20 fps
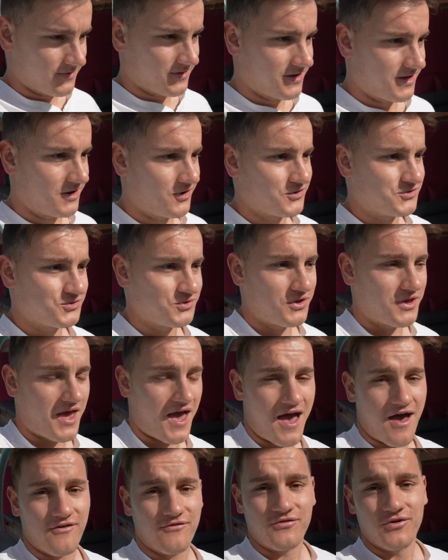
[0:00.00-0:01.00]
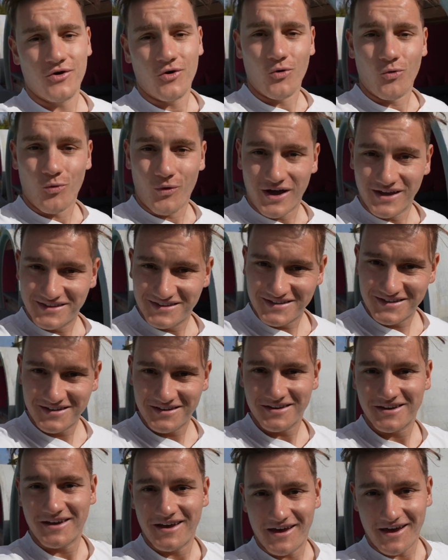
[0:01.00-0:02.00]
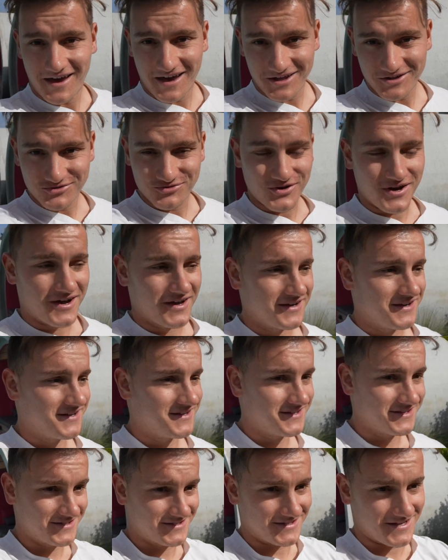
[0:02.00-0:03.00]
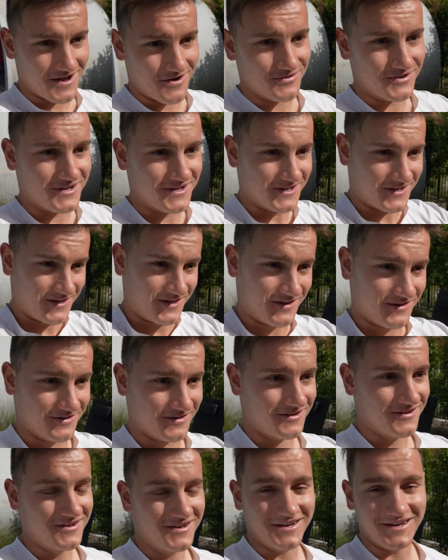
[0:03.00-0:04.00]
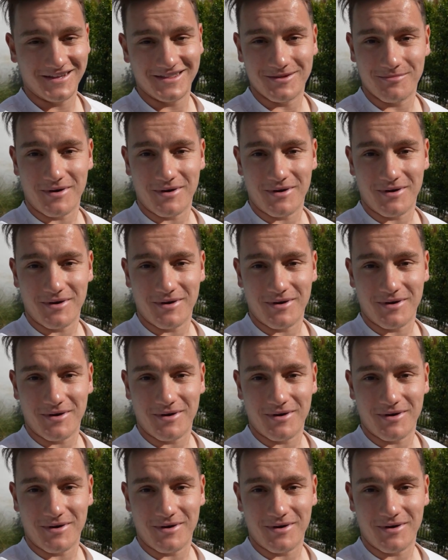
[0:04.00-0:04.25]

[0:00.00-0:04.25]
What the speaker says: And also you have wet and dry sauna here in the